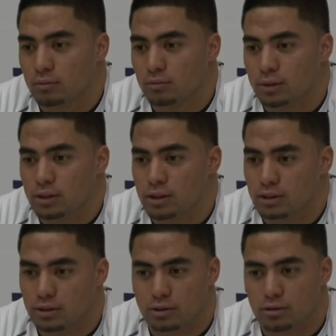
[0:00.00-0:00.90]
We
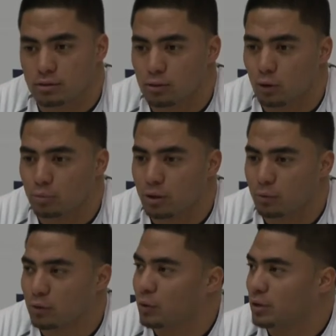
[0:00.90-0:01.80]
just hope that
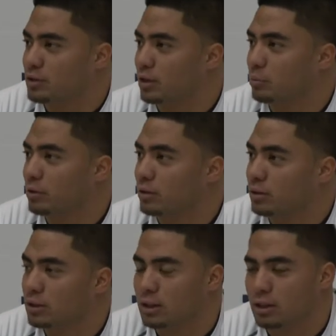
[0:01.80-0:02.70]
we're going somewhere.
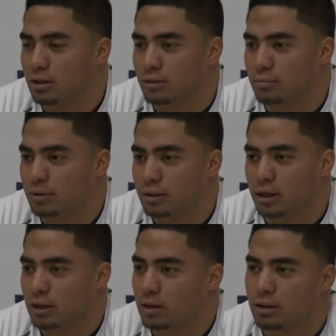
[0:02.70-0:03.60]
But,
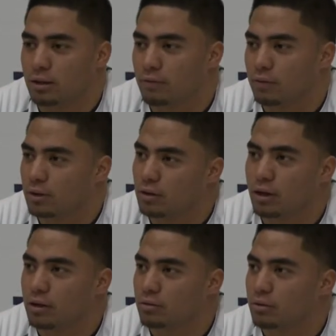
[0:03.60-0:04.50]
yeah, definitely no.
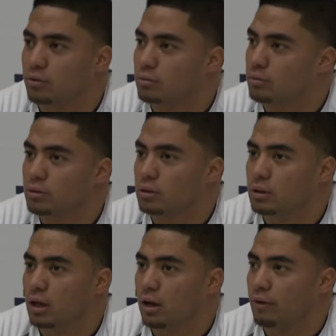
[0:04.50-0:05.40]
I don't know.
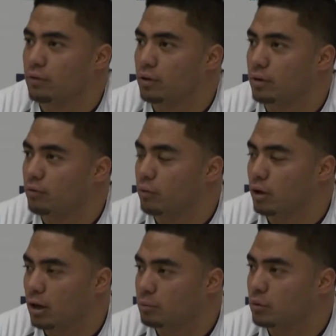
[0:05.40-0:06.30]
I haven't heard of
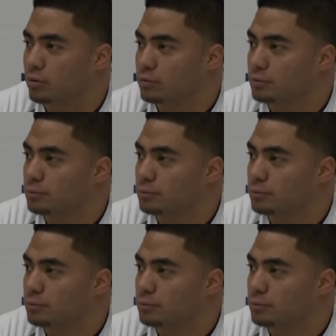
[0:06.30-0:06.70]
where I'm going.